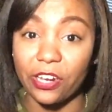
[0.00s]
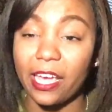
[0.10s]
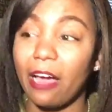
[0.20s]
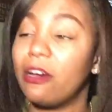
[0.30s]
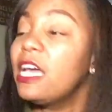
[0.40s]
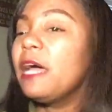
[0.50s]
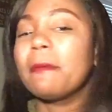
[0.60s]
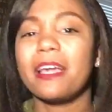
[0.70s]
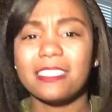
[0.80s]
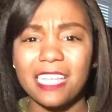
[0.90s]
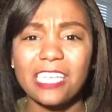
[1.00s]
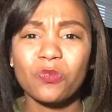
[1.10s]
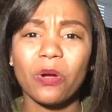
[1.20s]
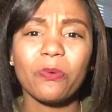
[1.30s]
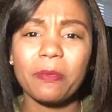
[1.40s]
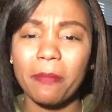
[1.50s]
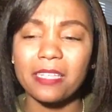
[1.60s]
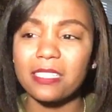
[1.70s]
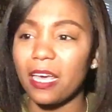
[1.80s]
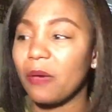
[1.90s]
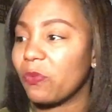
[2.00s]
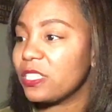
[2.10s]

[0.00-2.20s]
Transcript: your account, because that's where we mess up.